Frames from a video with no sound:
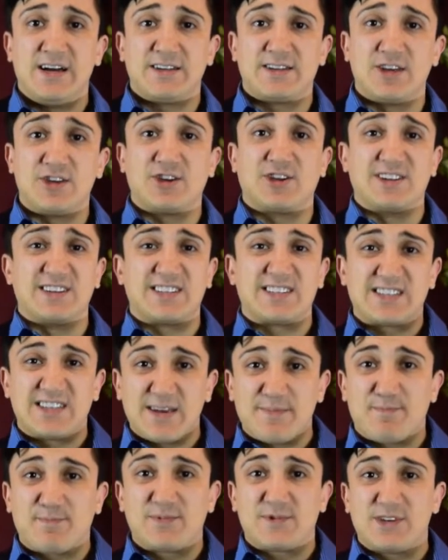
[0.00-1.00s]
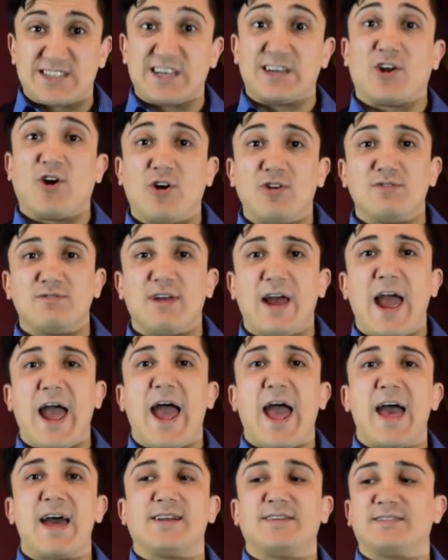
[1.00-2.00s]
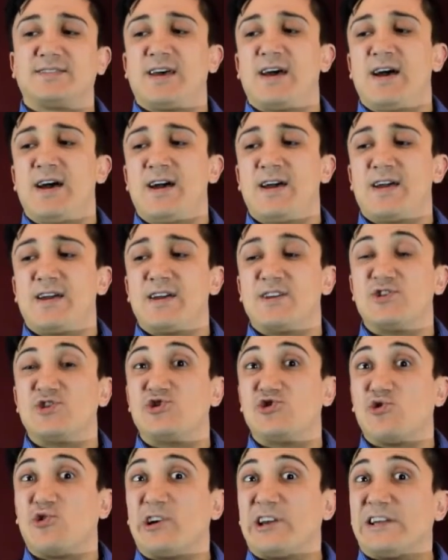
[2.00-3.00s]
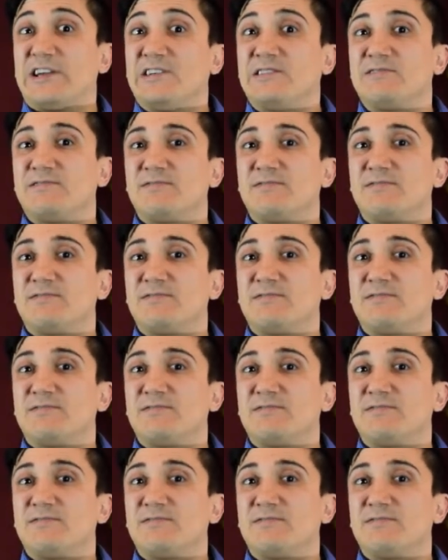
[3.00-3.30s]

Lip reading: that you can sit on and enjoy,